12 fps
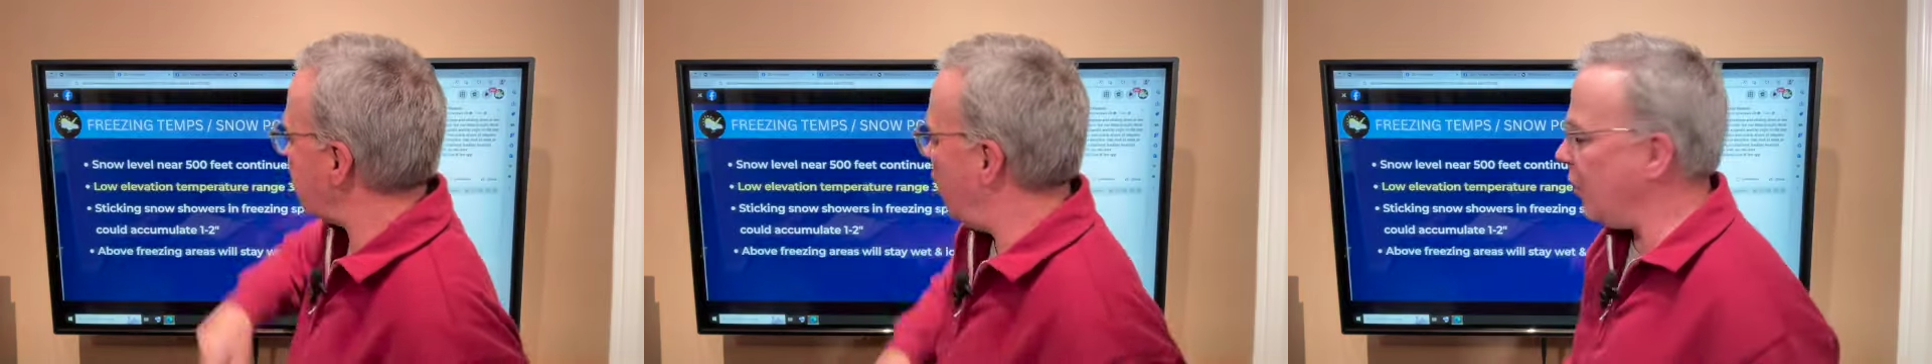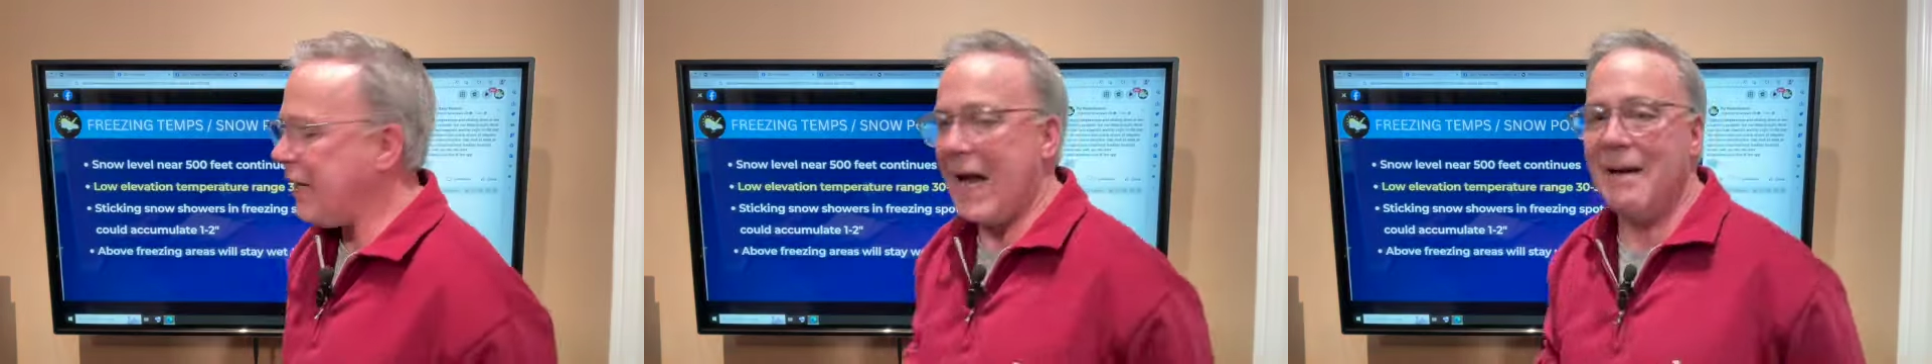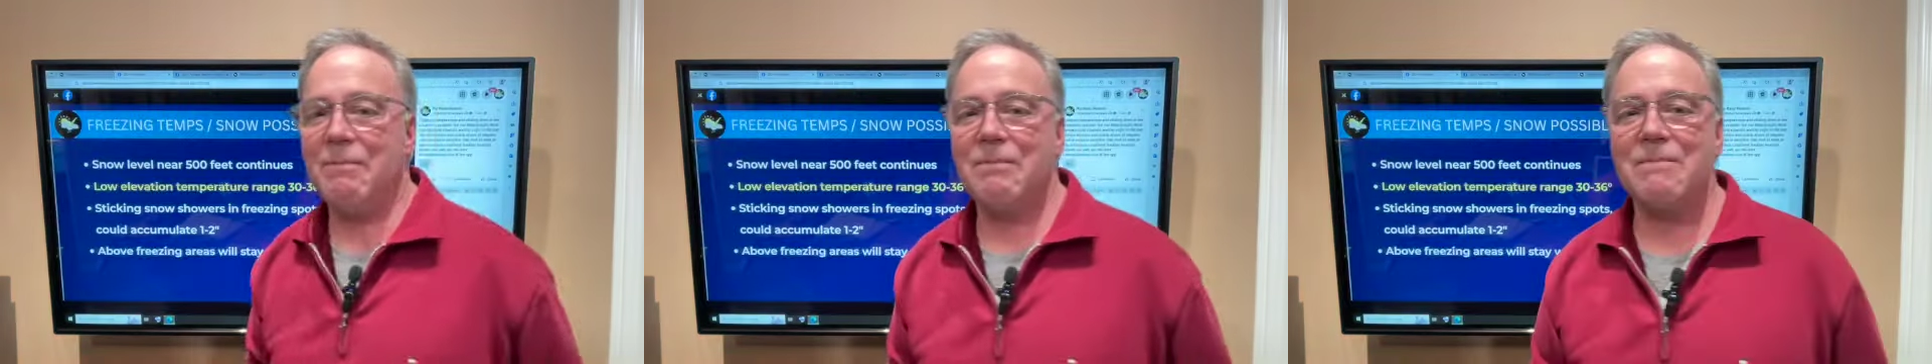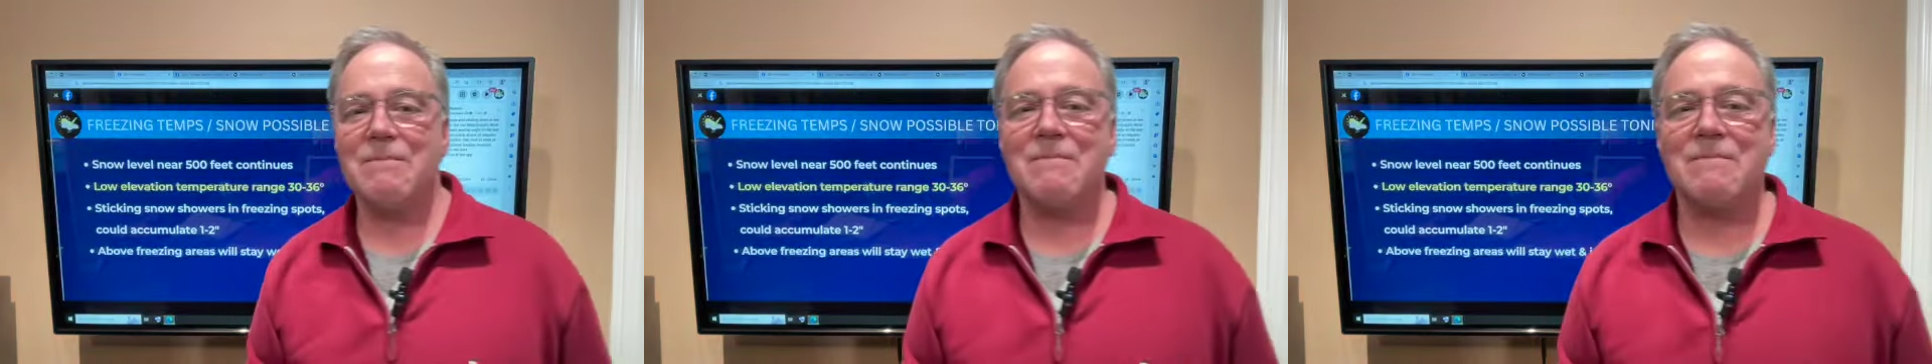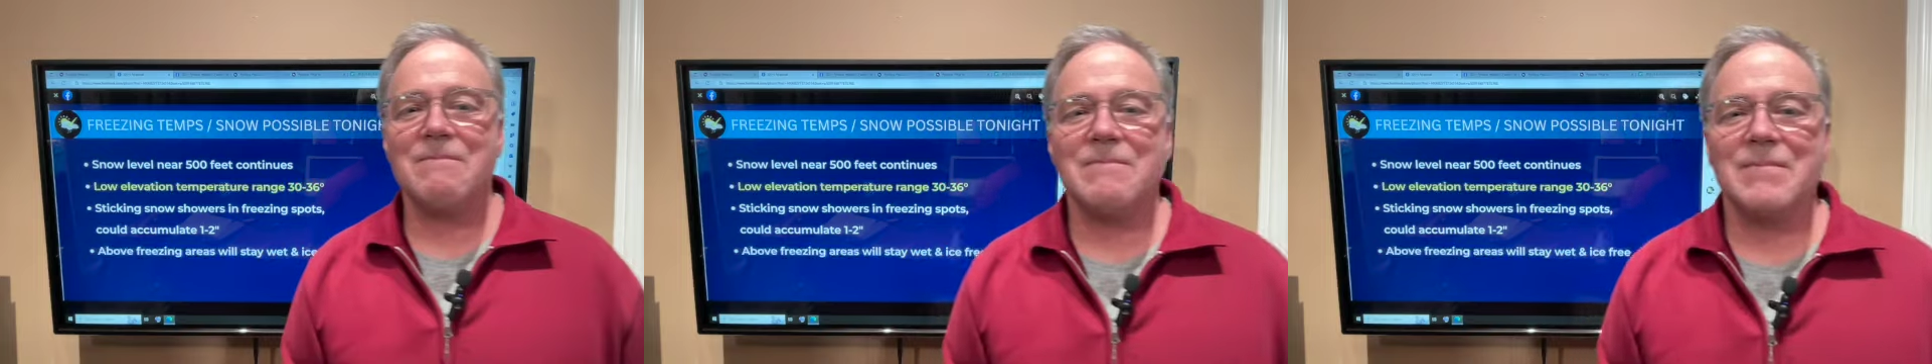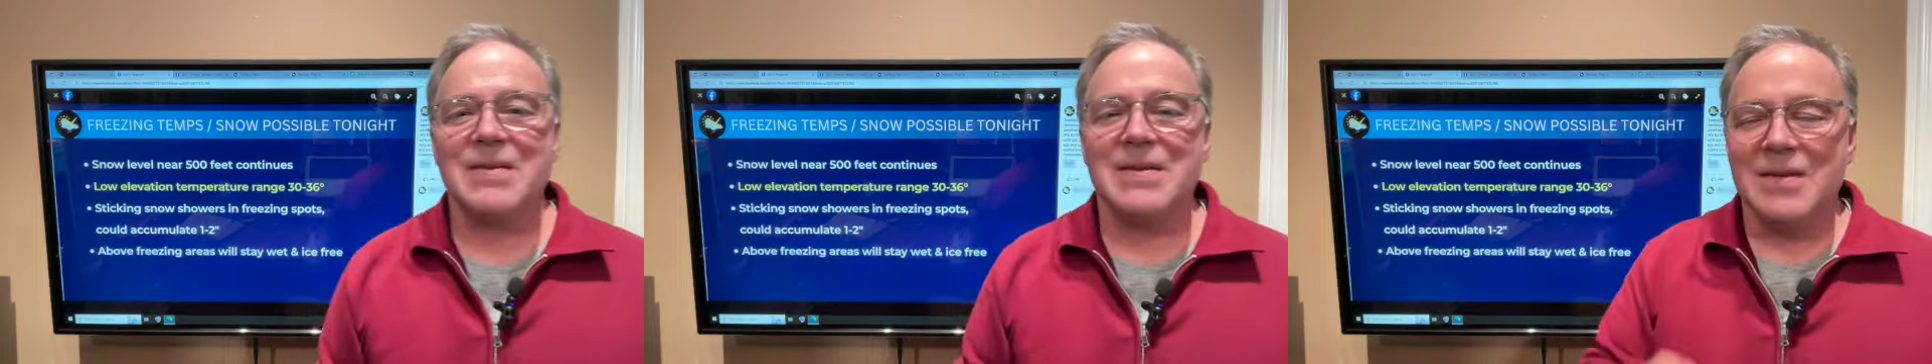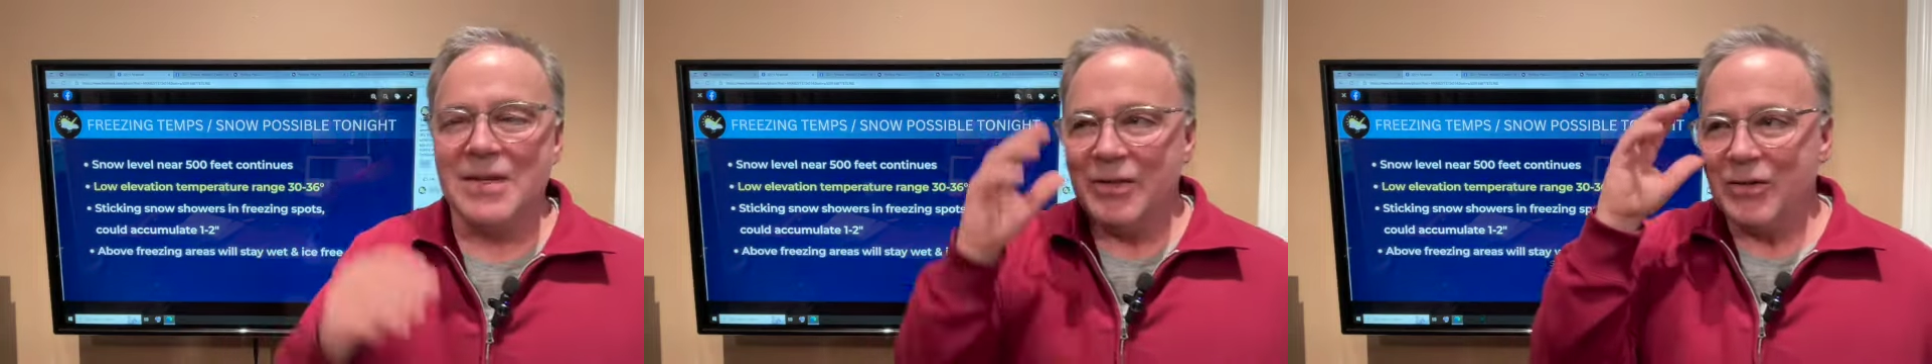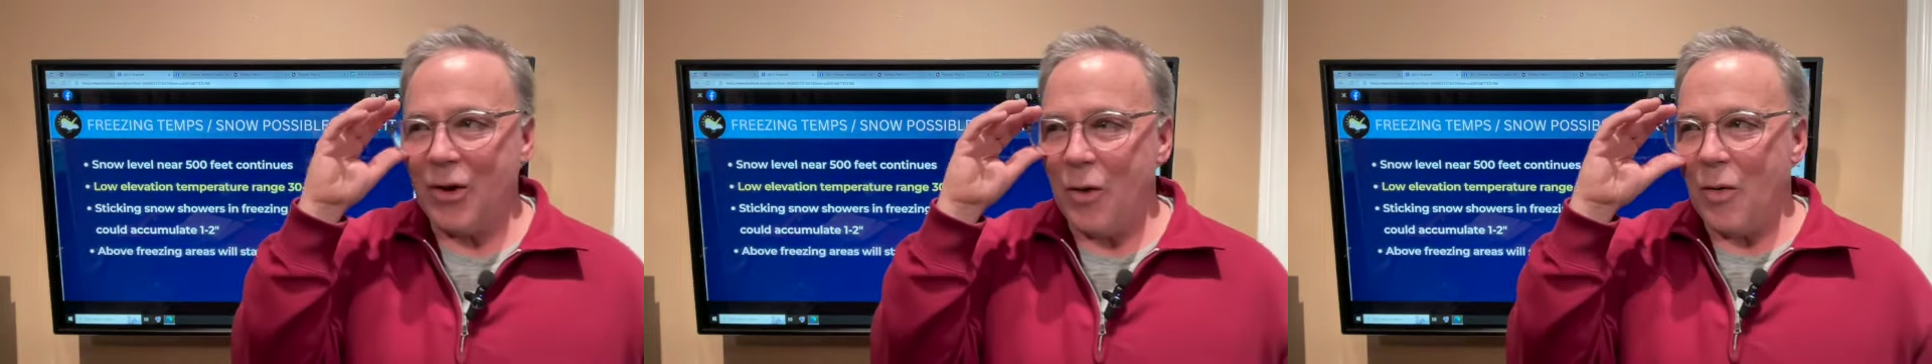Okay,
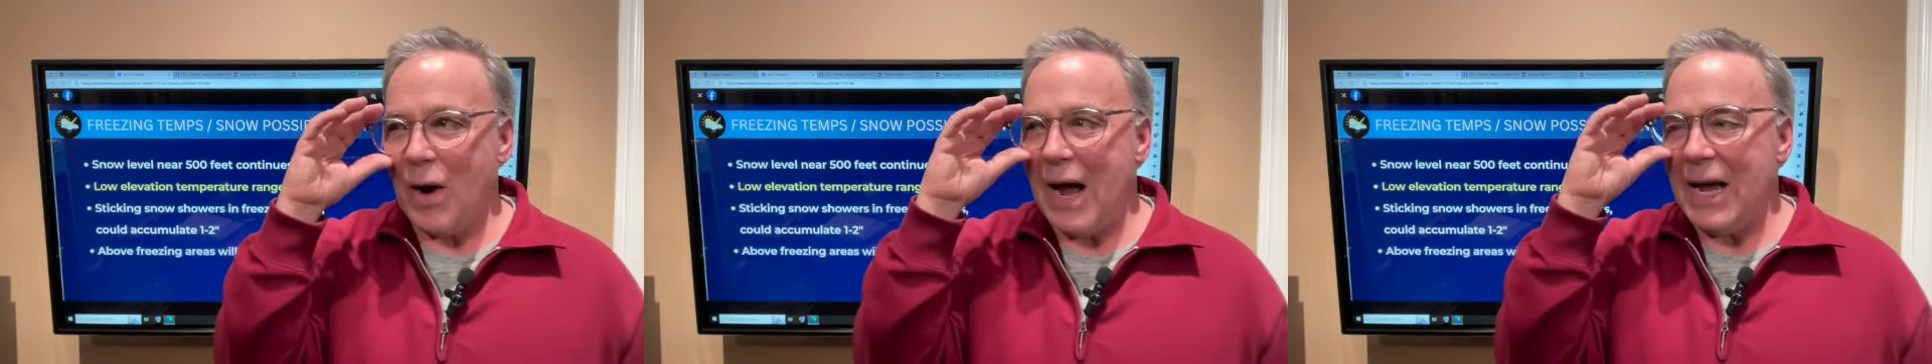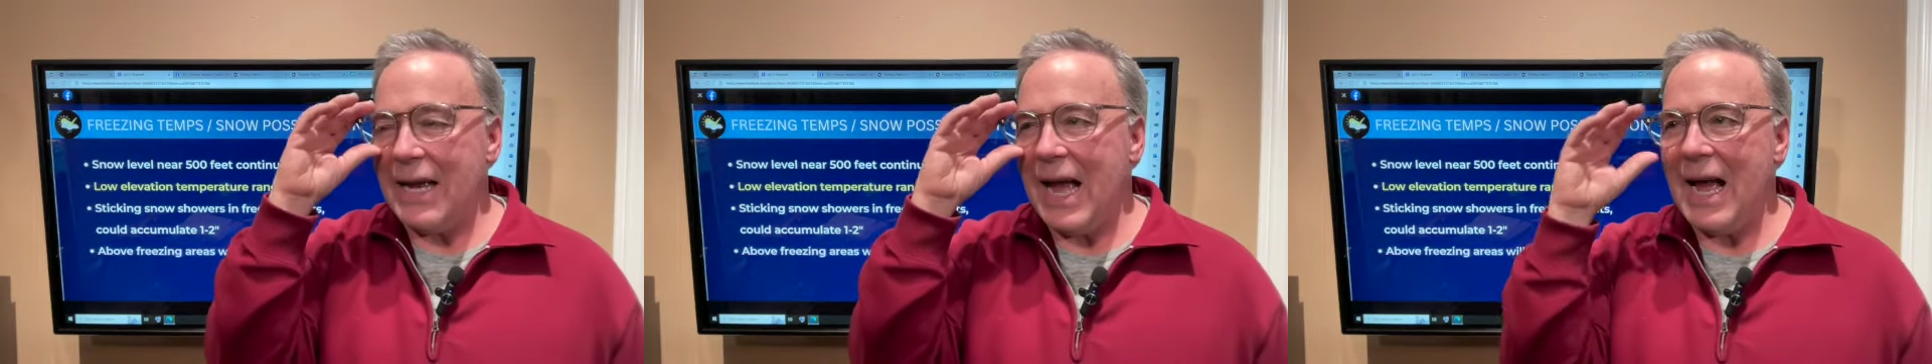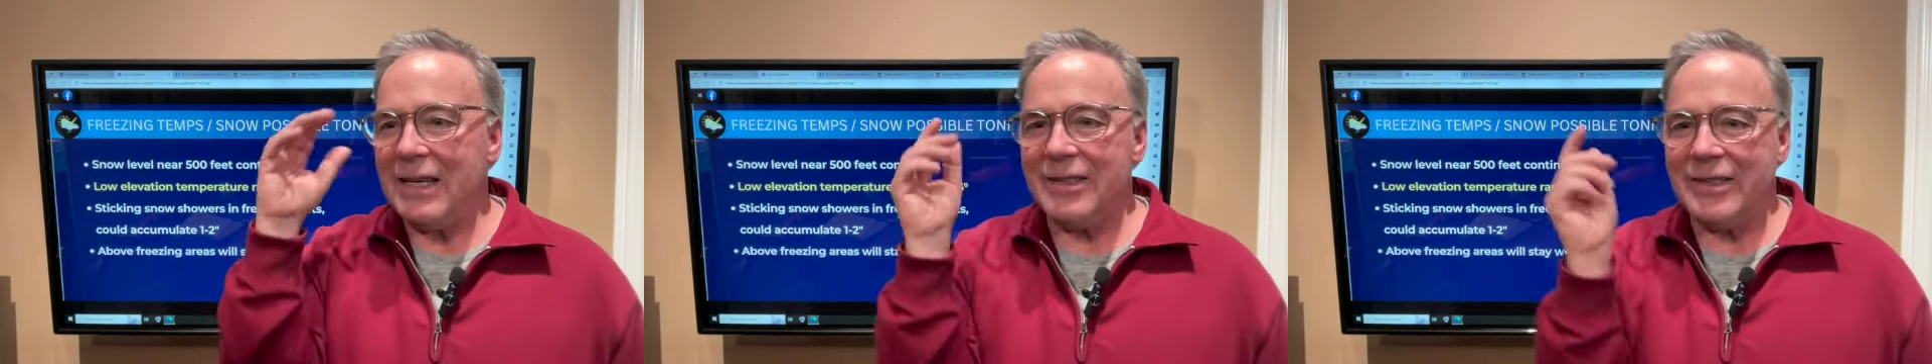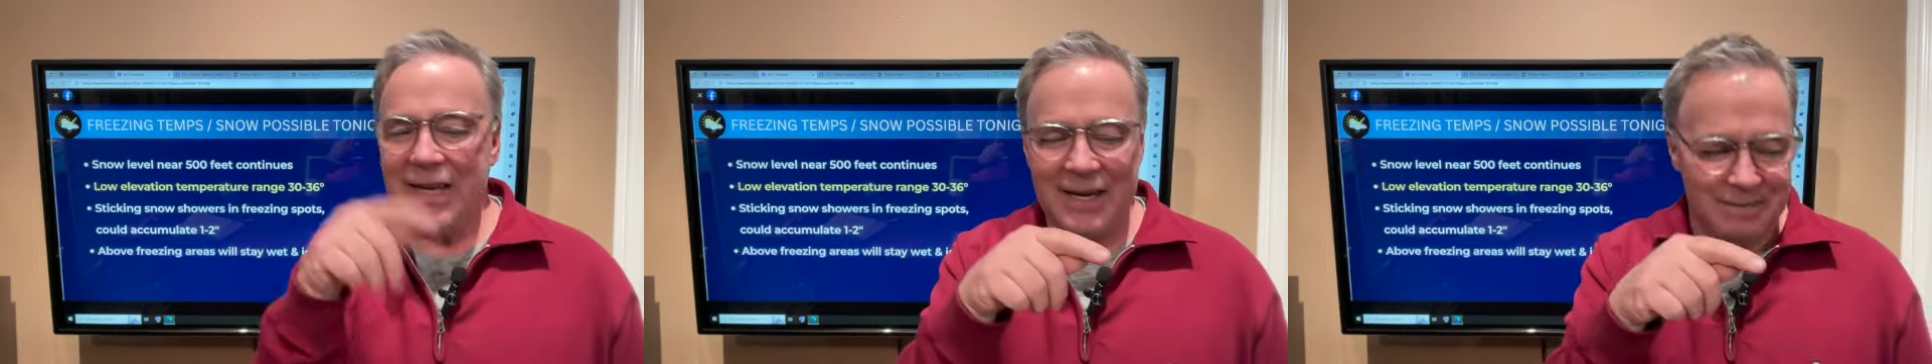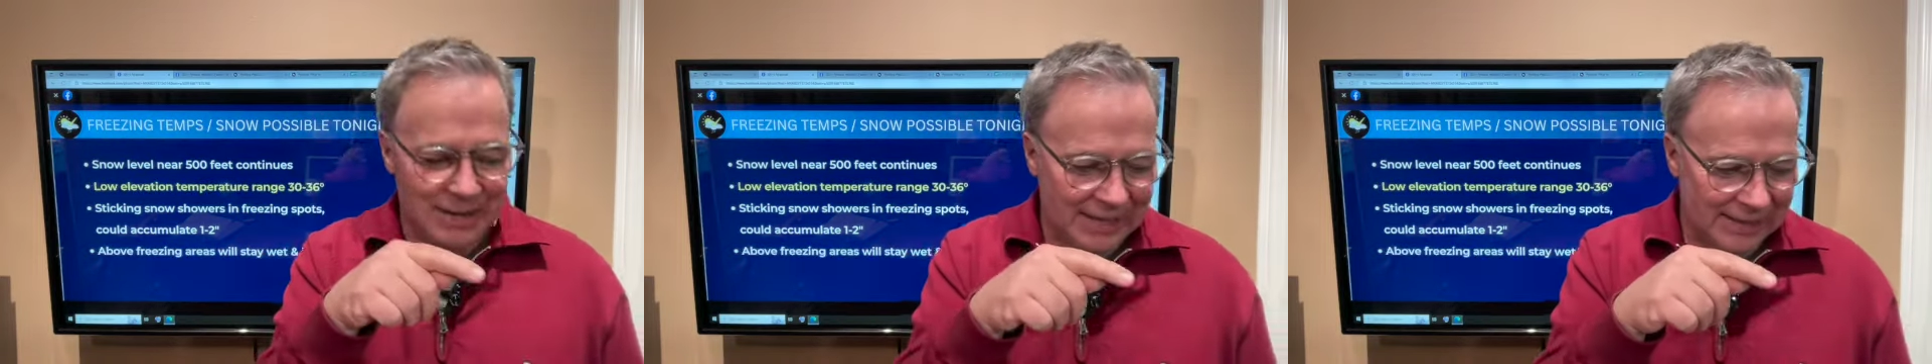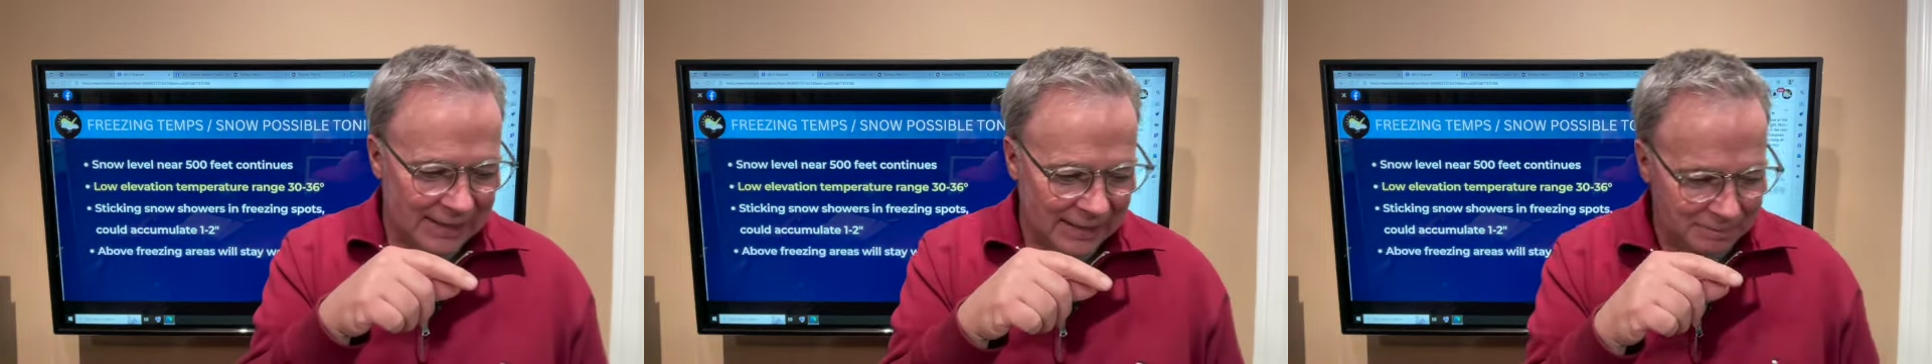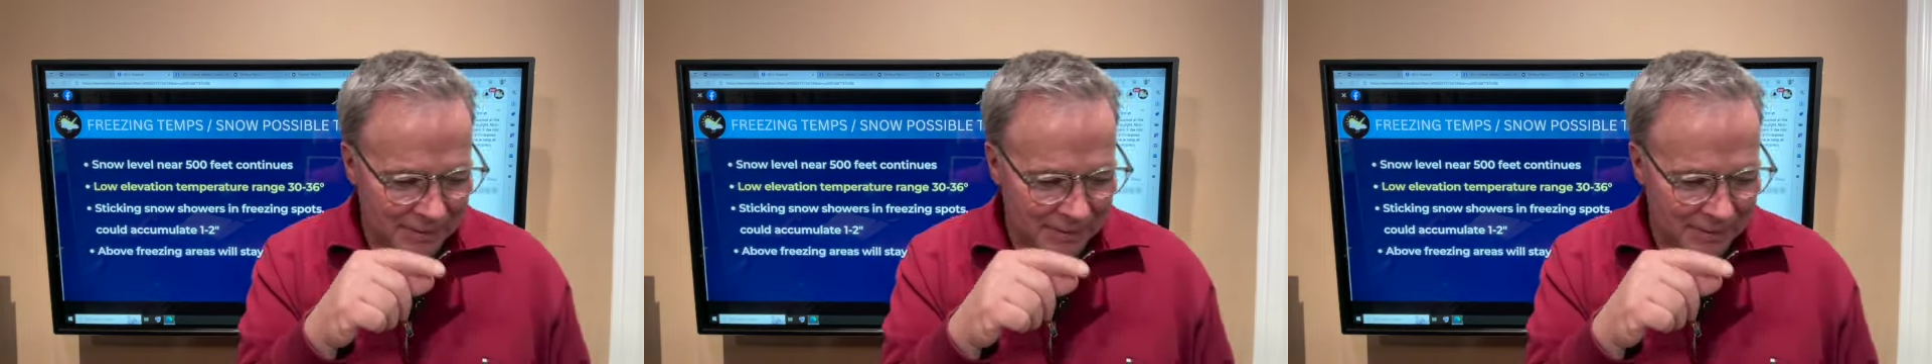so I had to take my uh,